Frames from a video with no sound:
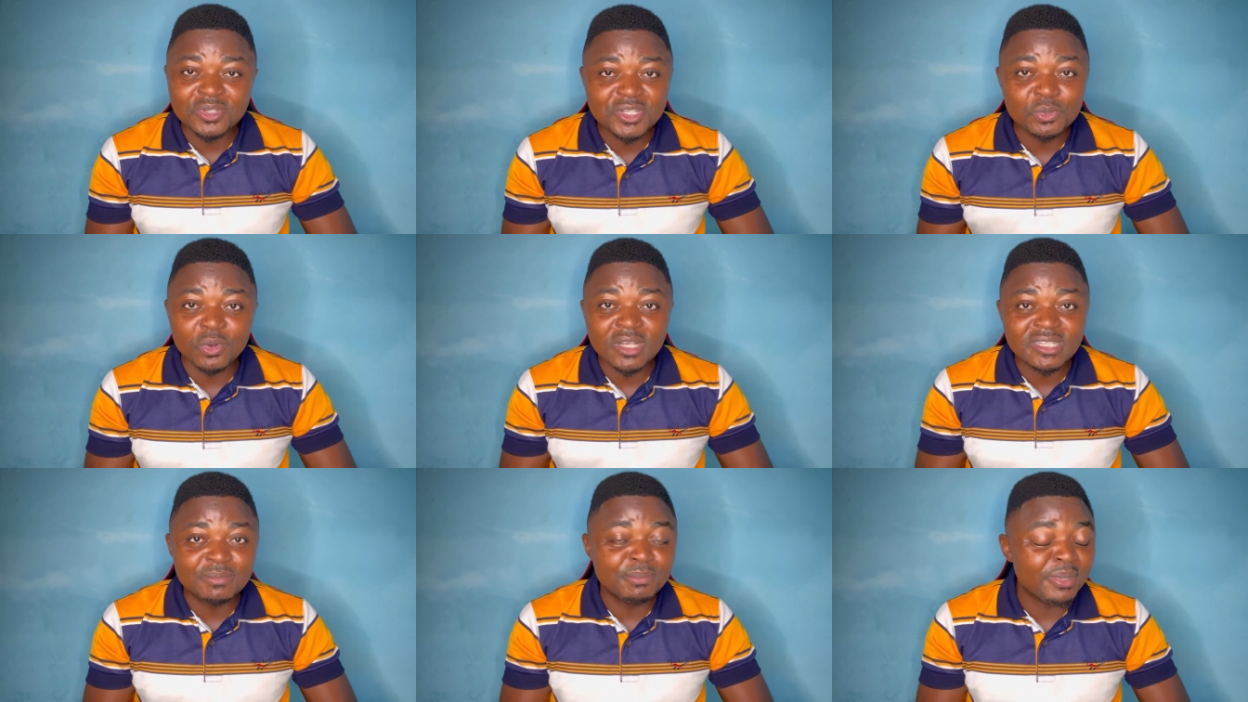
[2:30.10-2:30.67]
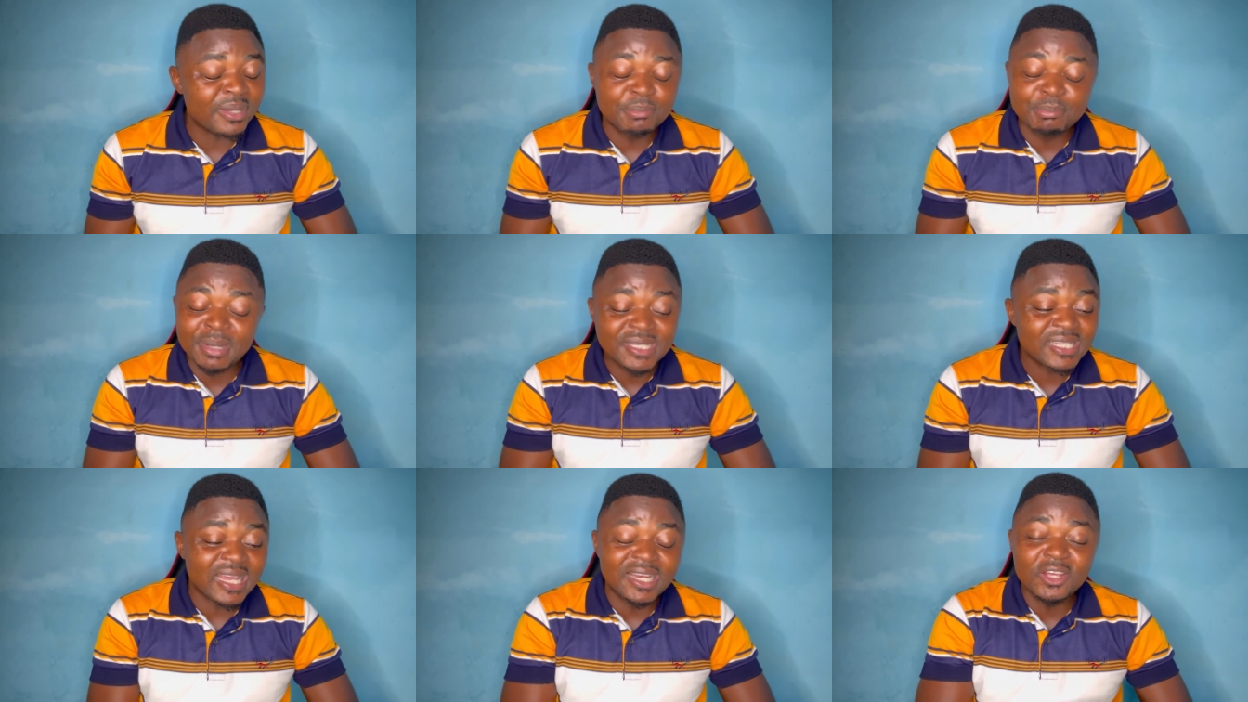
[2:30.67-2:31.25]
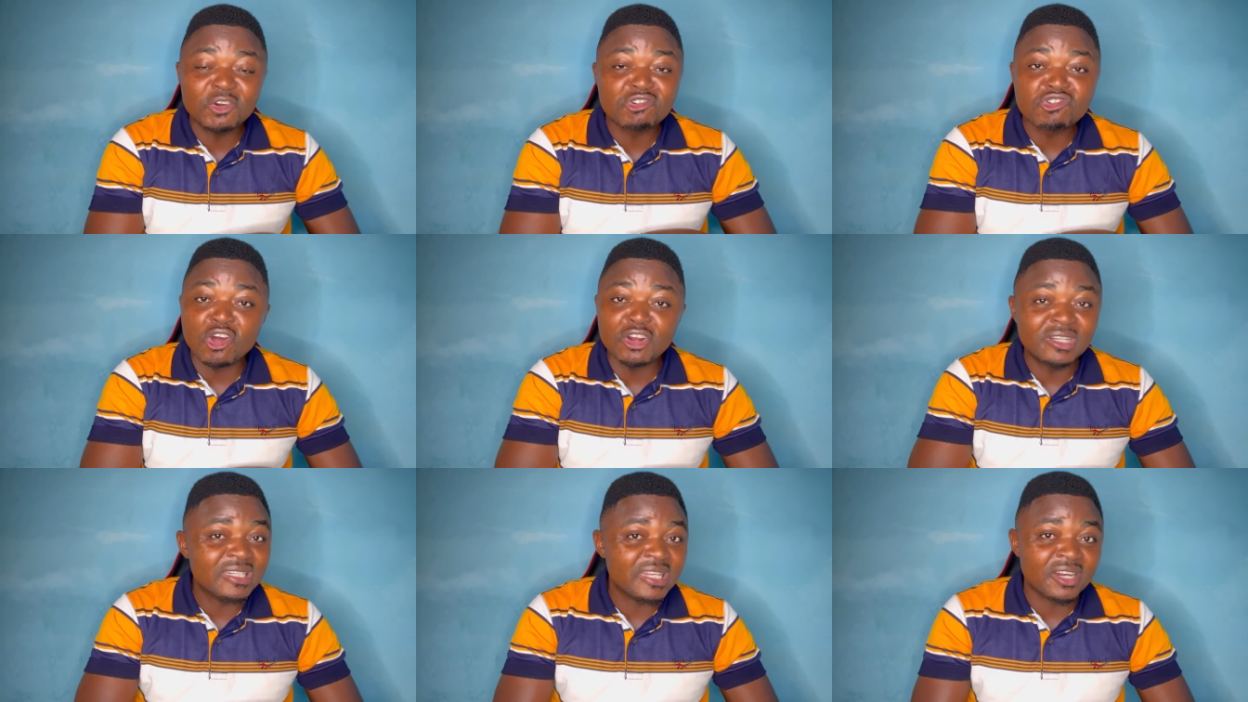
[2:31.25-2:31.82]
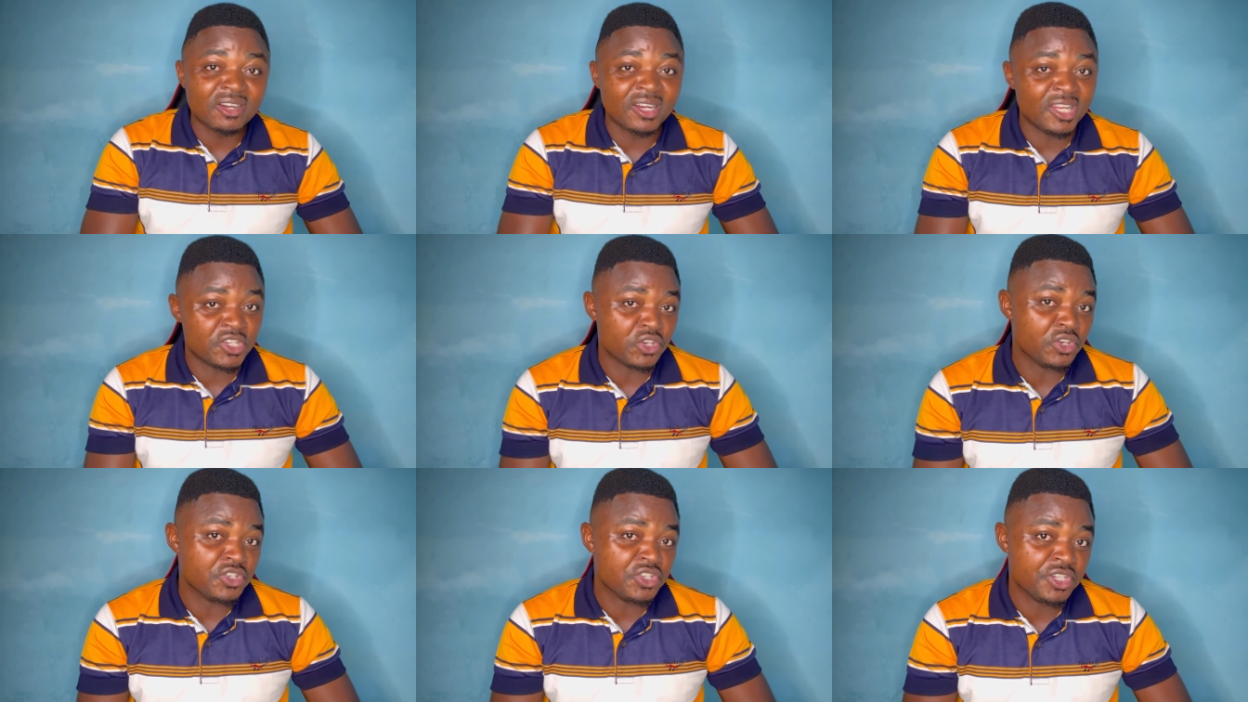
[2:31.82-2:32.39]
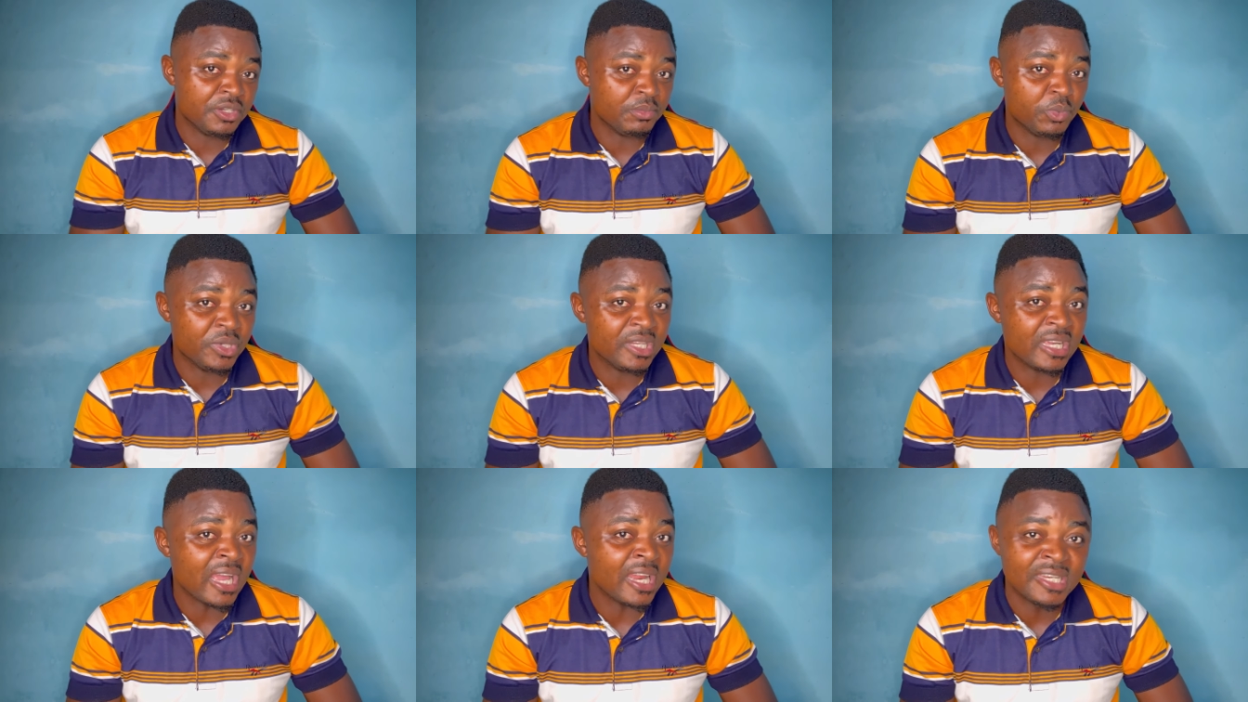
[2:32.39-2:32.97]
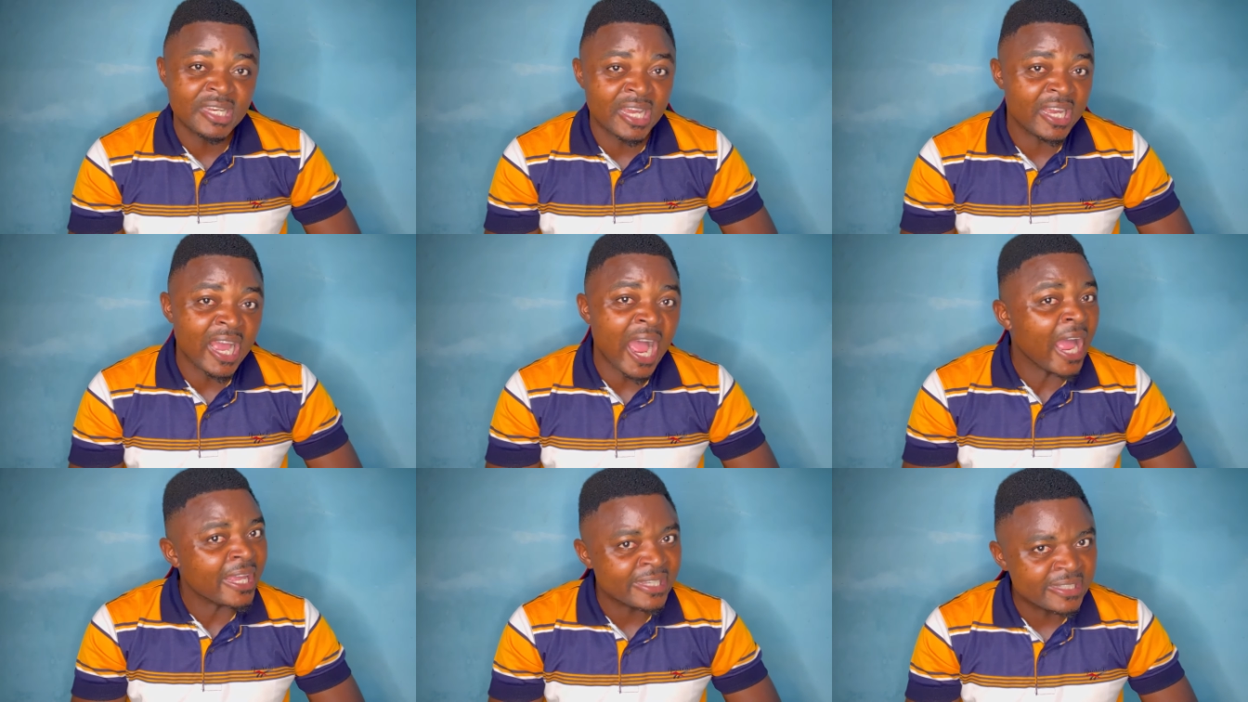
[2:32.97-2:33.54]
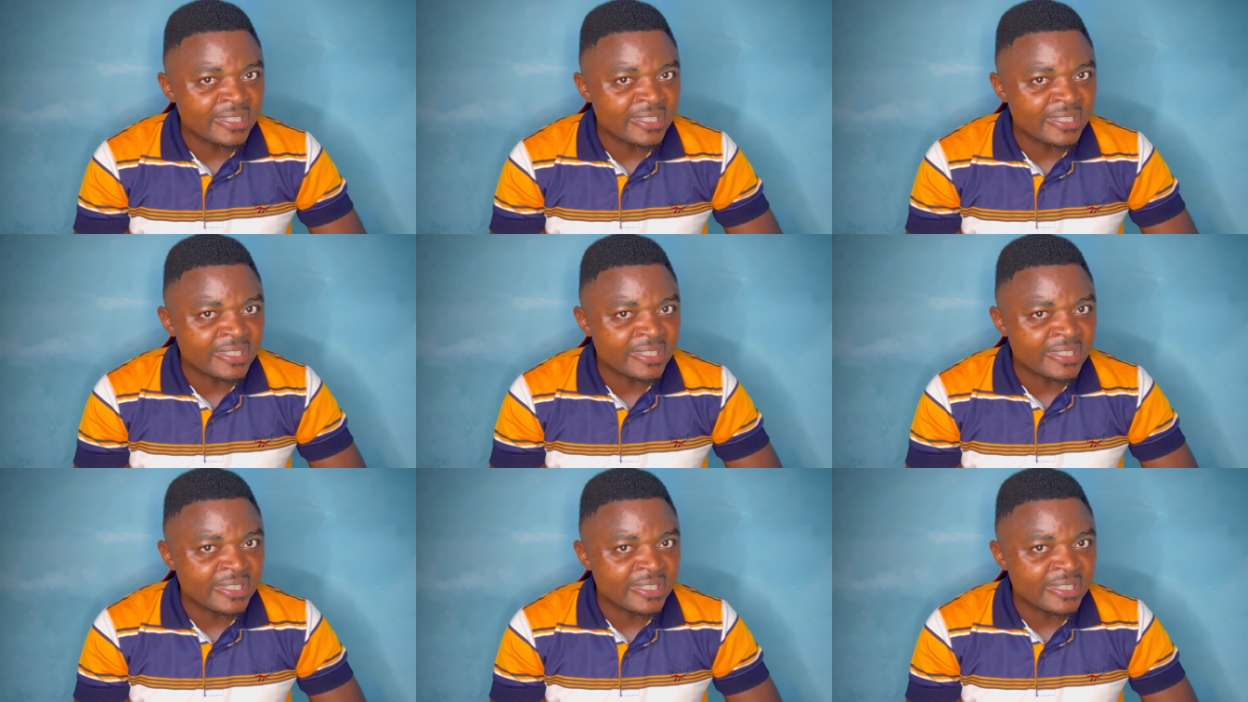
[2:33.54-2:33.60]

she was basically running the relationship with the Ghanaian guy.